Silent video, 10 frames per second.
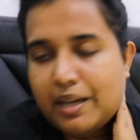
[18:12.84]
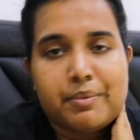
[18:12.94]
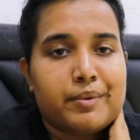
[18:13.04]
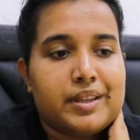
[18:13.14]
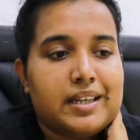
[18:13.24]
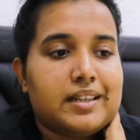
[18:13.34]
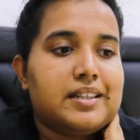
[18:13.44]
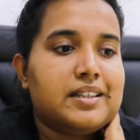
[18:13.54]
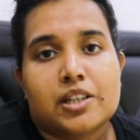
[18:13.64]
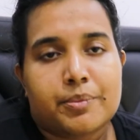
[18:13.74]
happy with that.
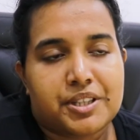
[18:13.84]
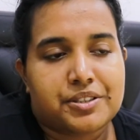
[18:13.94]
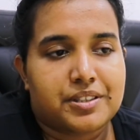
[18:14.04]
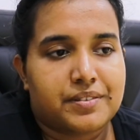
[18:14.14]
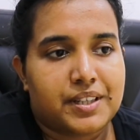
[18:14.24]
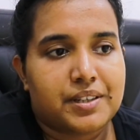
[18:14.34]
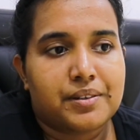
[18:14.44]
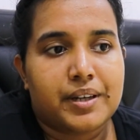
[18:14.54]
Hope you enjoyed this video,